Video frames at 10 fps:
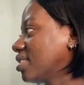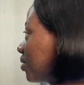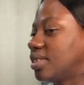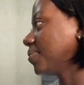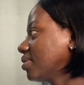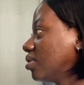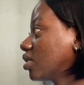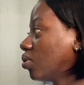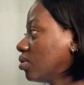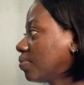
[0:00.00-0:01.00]
So
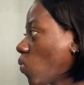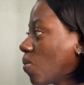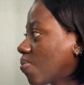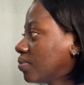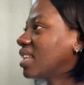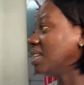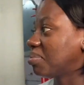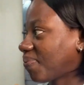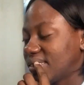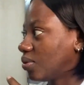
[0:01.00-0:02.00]
here, my
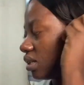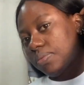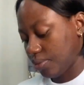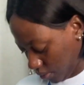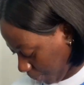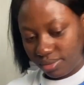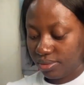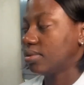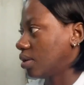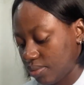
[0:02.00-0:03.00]
dentist was just giving me
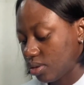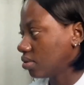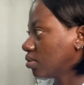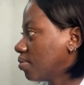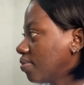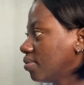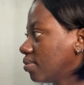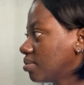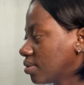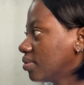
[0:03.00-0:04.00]
general instructions on
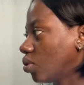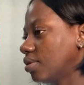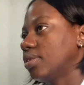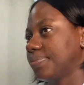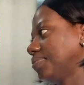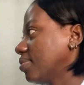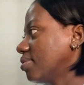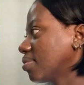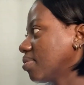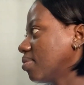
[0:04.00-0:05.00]
how to care for my
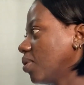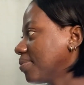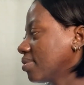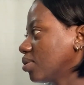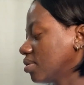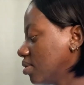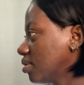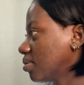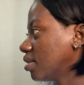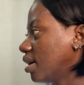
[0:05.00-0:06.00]
teeth for the next
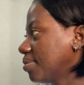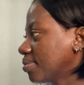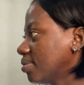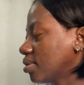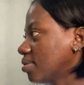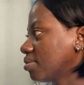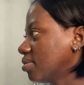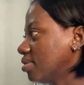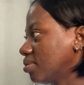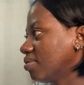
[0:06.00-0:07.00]
three days
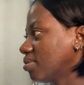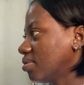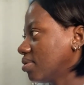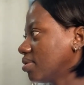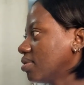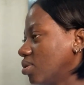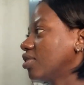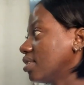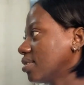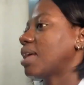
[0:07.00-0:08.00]
since a new
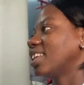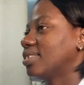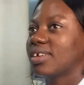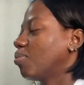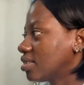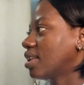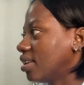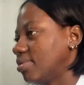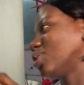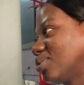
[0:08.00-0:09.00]
environment has been
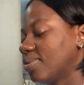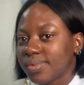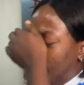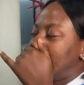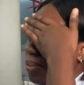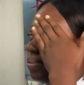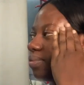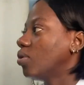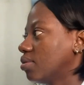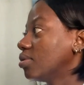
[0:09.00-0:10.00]
created in my
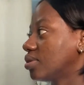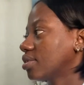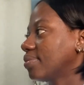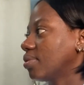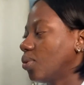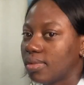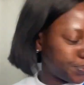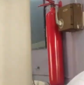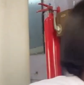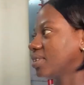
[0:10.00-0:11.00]
mouth with
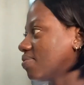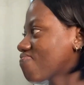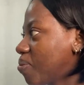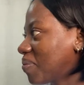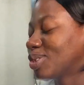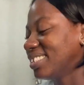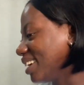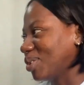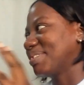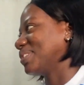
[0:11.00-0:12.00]
this um, scaling and
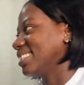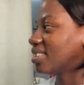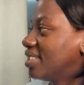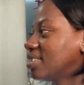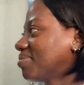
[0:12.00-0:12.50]
polishing I did.